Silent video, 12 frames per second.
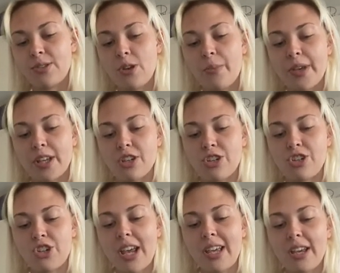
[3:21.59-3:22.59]
sobbing and
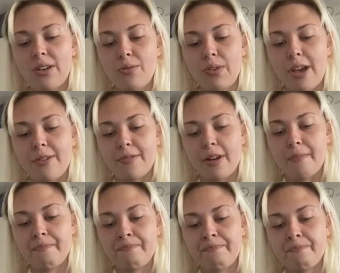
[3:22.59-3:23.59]
shaking all over.
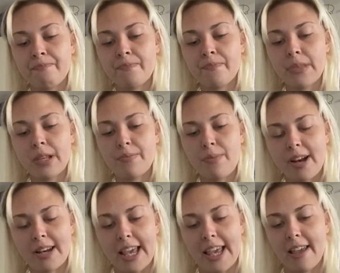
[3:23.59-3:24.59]

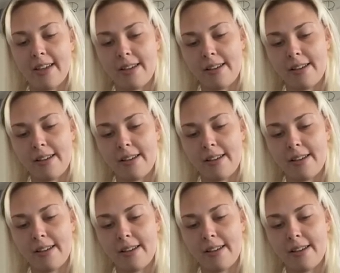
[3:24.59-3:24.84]
Bradley.